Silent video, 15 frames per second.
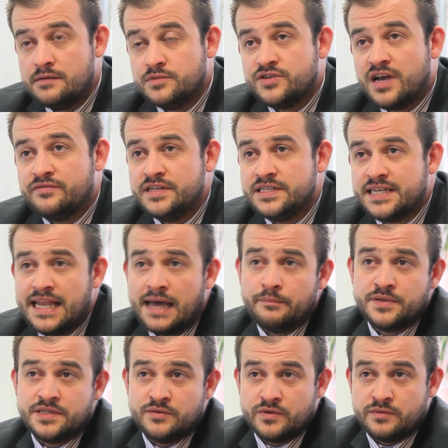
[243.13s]
Travelling to
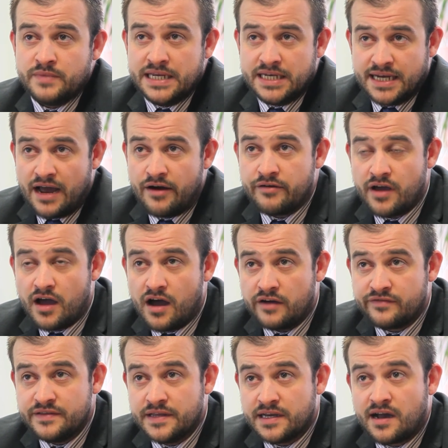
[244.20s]
Lampeter would mean an hour and a
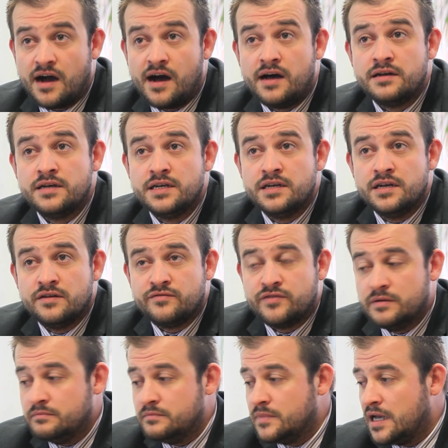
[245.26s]
half in the car,
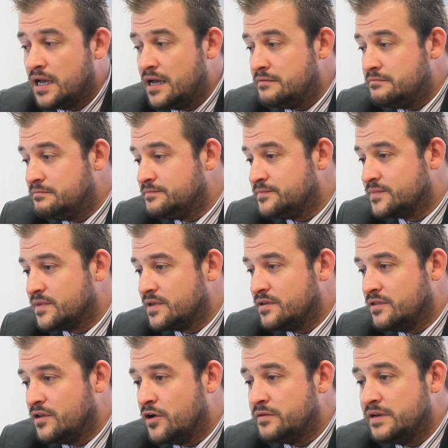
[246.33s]
from
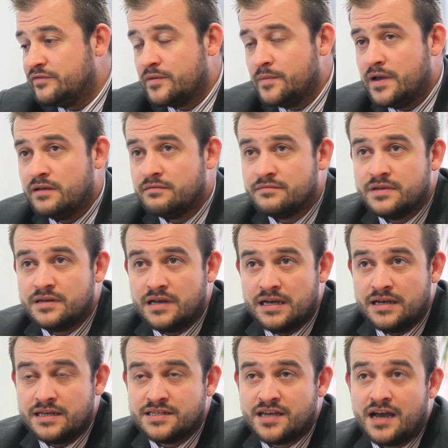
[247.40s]
not only from a
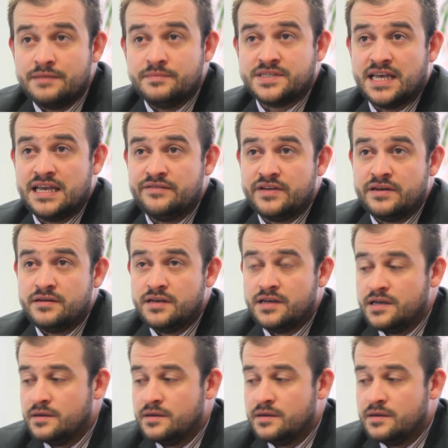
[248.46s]
time saving,